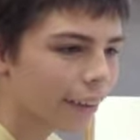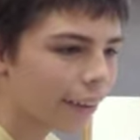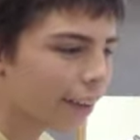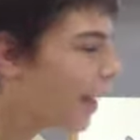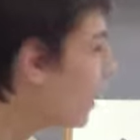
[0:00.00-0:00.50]

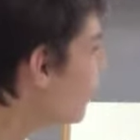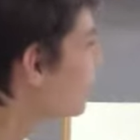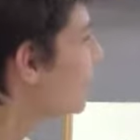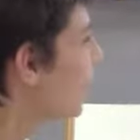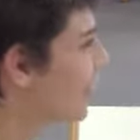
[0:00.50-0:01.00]
Okay, I do
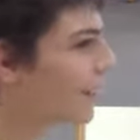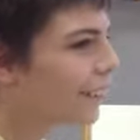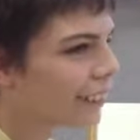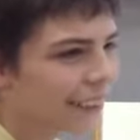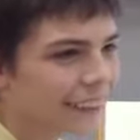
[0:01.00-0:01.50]
not know
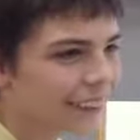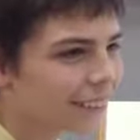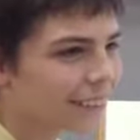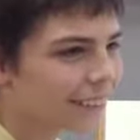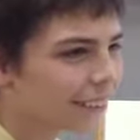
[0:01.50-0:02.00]
the
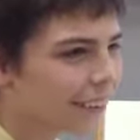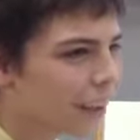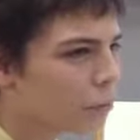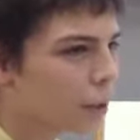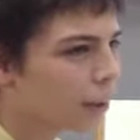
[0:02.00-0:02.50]
answer, so
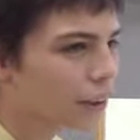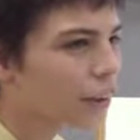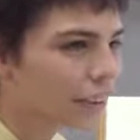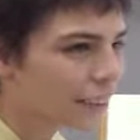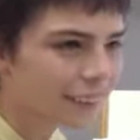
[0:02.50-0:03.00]
I'm not sure.